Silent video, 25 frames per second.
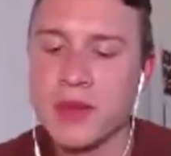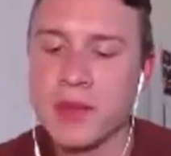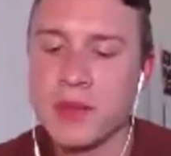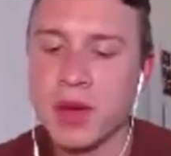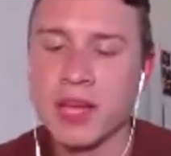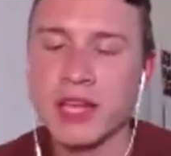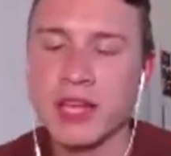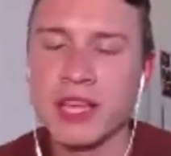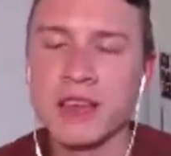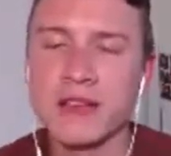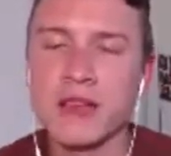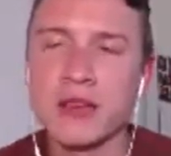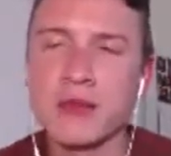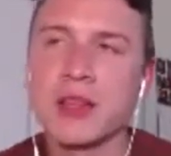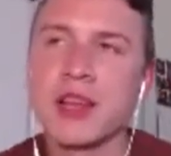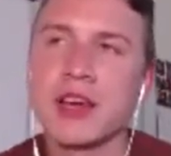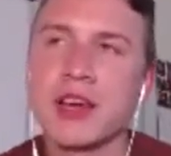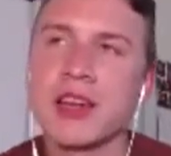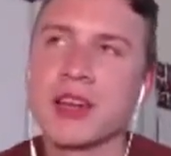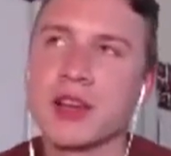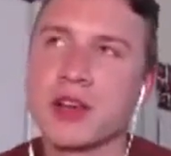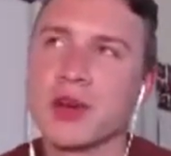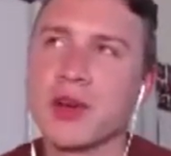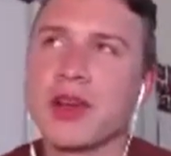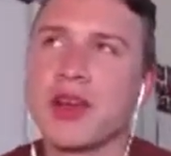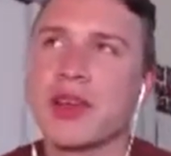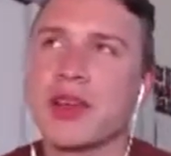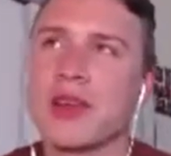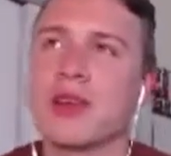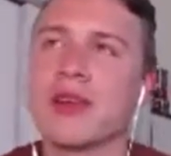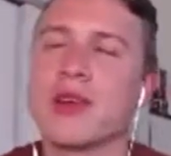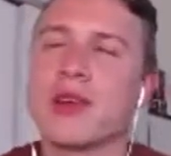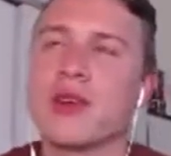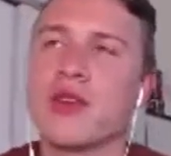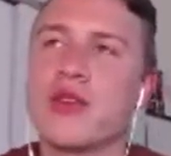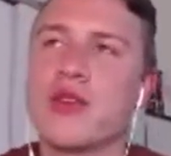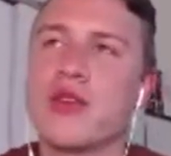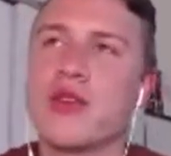But I give him a lot of credit
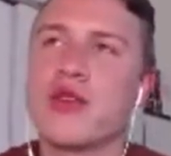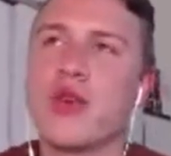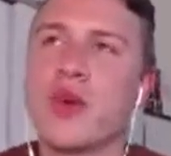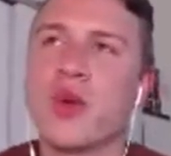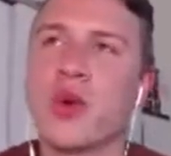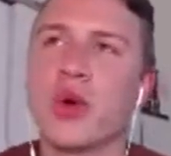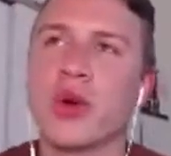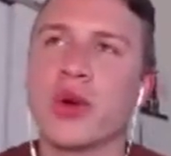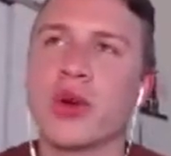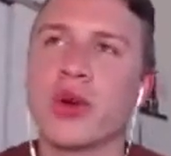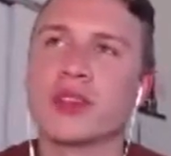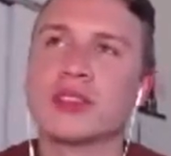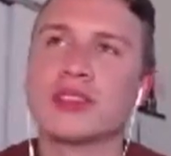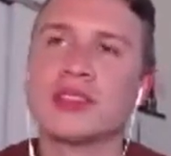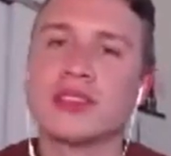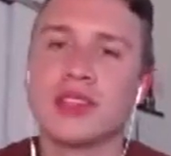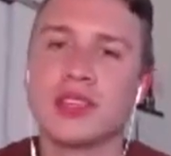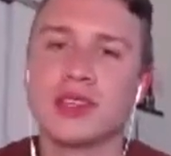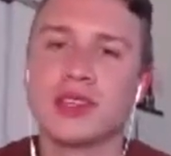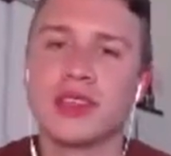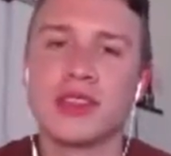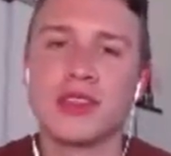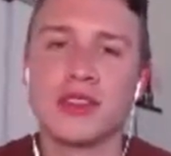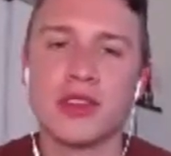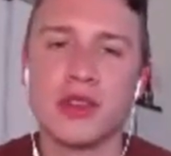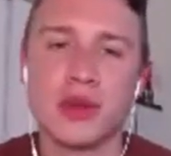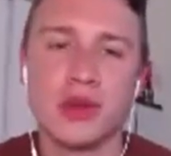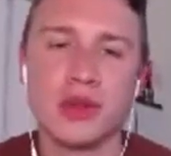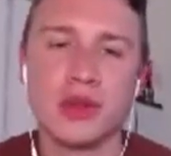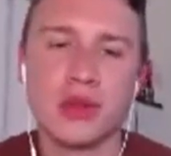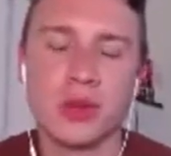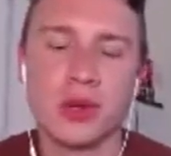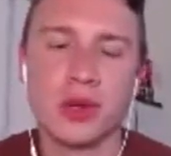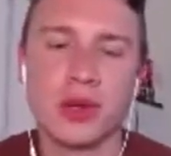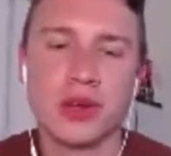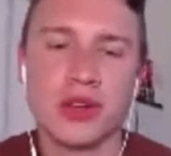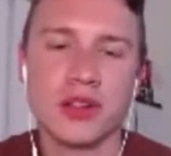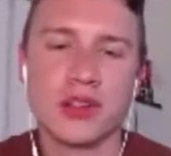for sticking to his
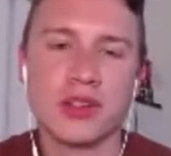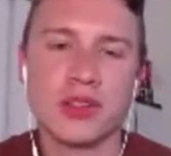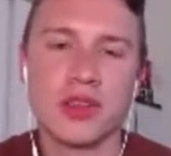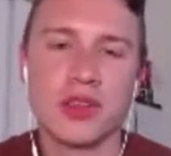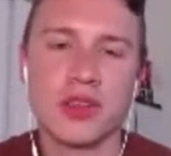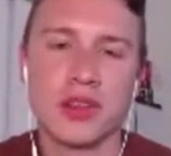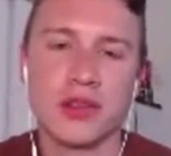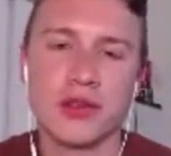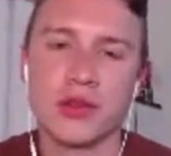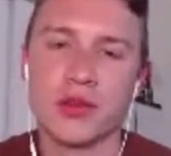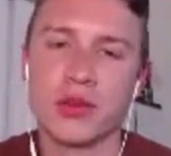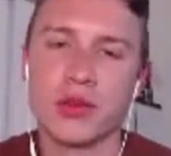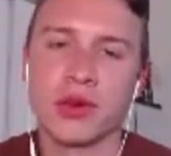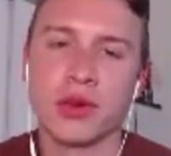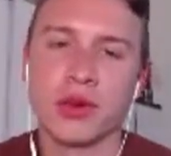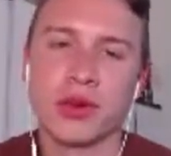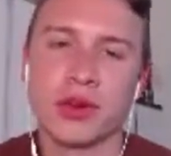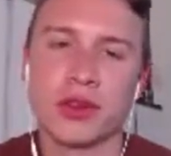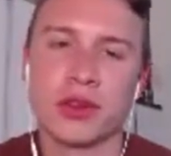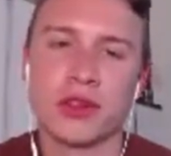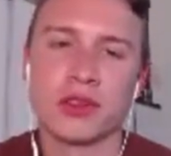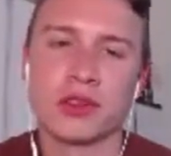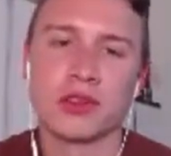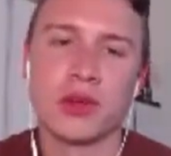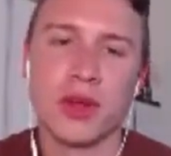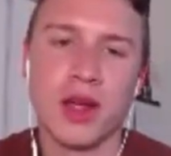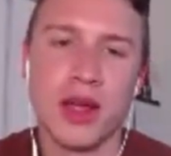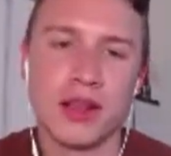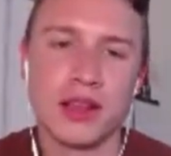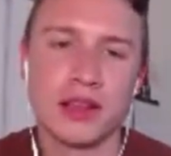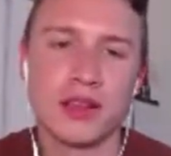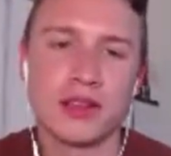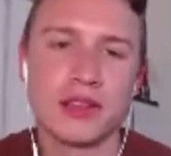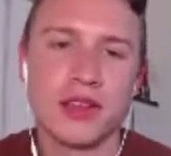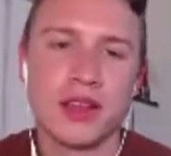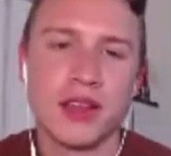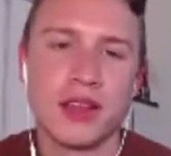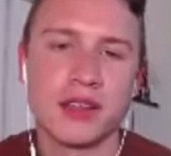weirdness and for trying
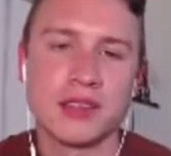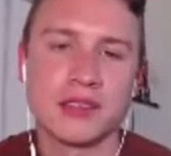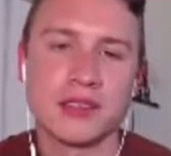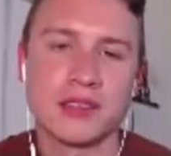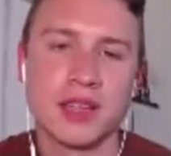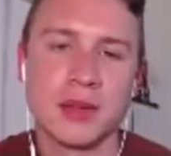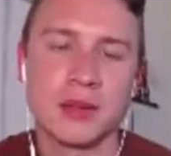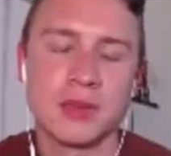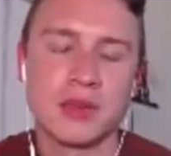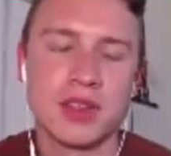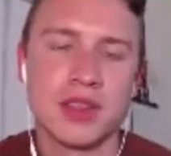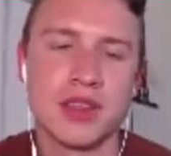these concepts.